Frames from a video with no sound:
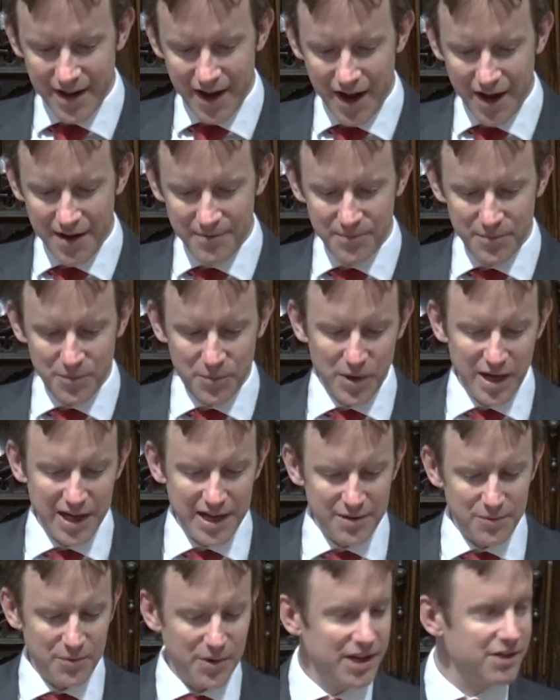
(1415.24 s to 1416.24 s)
Um,
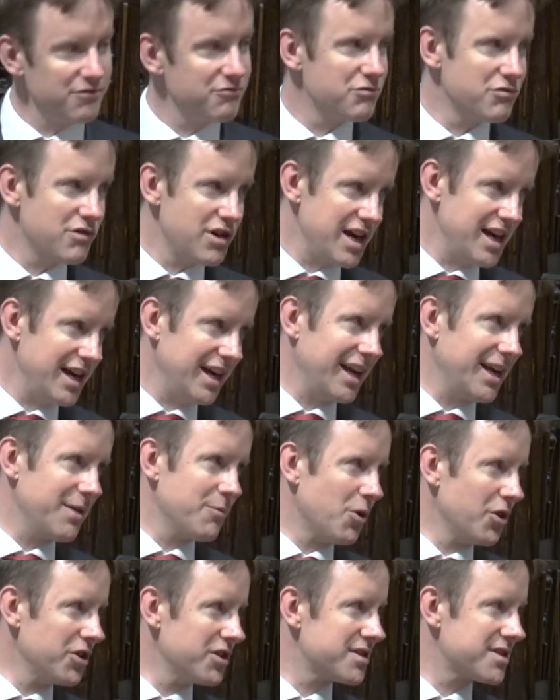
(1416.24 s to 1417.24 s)
we, we really
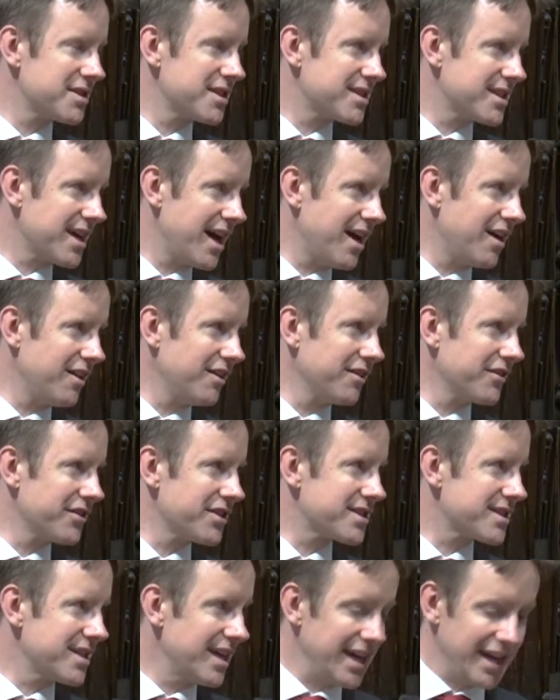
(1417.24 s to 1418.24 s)
want to tell the
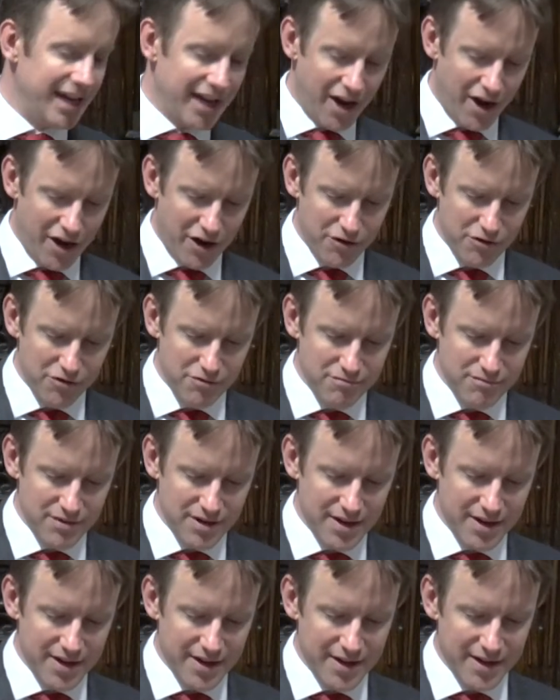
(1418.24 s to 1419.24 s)
CEO
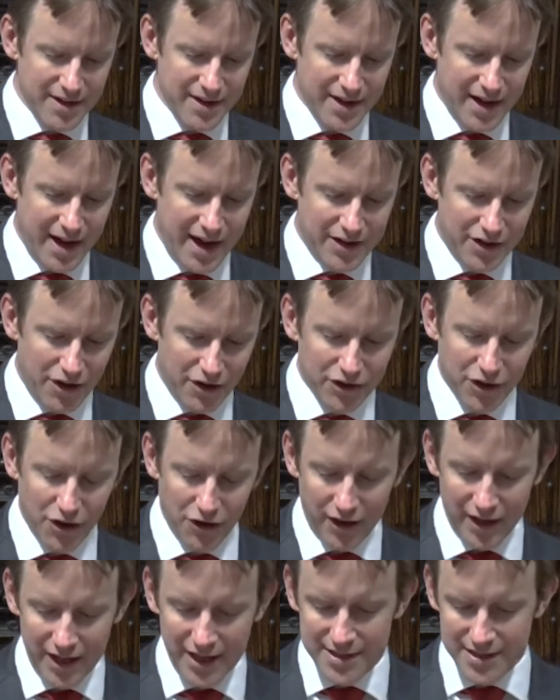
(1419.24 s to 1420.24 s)
and our
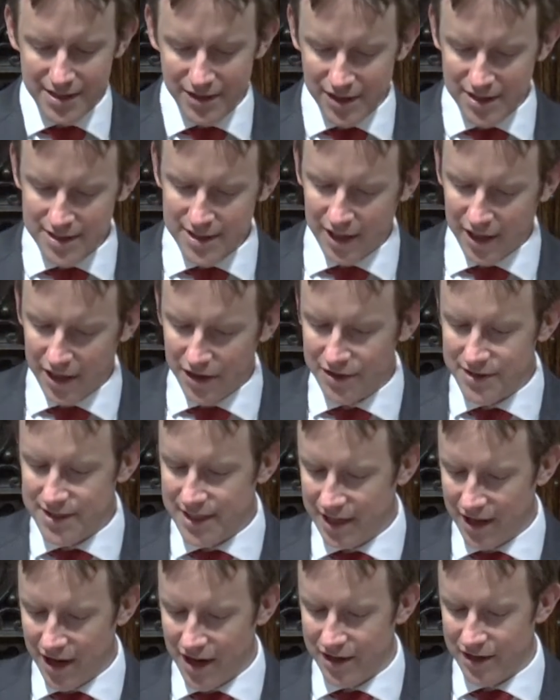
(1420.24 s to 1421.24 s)
colleagues and the
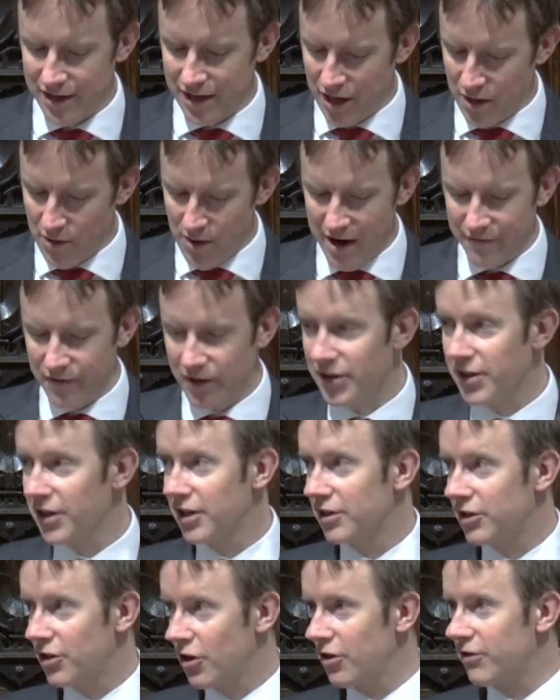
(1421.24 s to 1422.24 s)
security guard and whoever
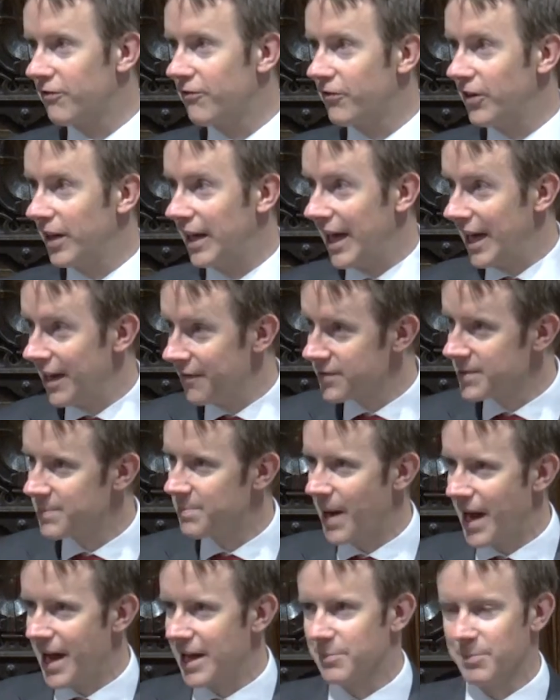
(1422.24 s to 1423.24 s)
that God forgives
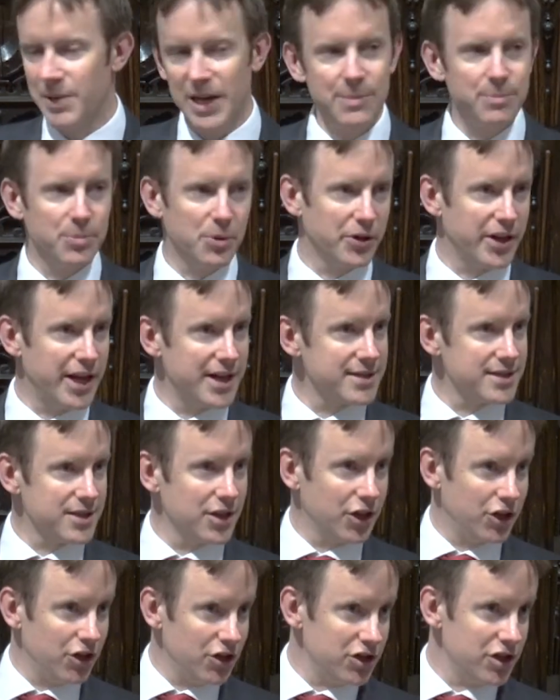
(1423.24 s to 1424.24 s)
bad people. That's
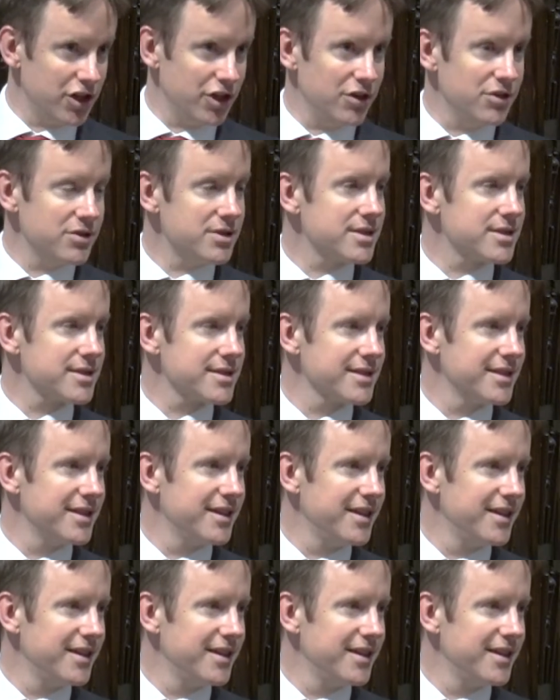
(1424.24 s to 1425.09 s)
the good news.